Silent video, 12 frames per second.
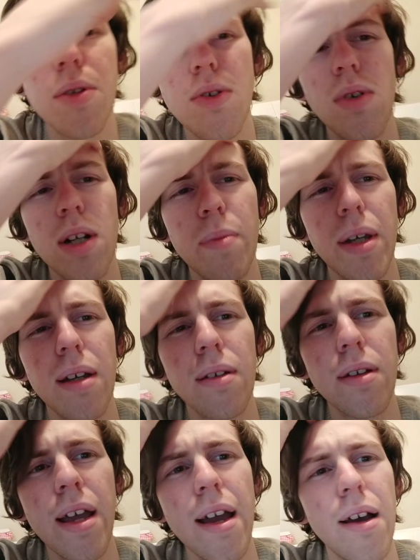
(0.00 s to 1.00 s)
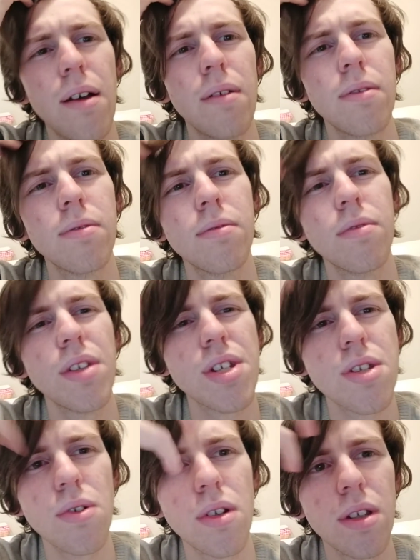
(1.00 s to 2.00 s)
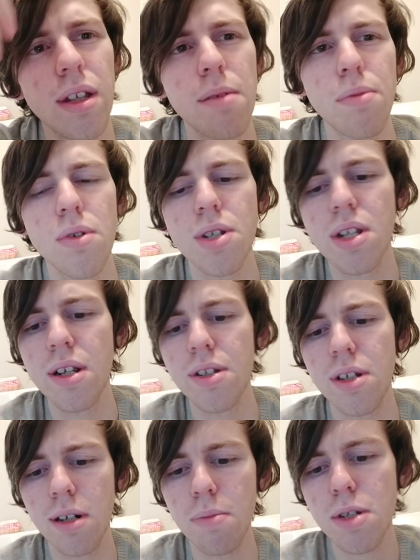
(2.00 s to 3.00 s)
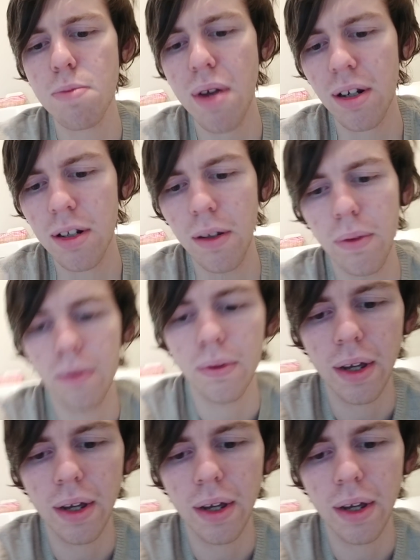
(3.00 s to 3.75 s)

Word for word: were talking about how this sort of thing puts things into perspective of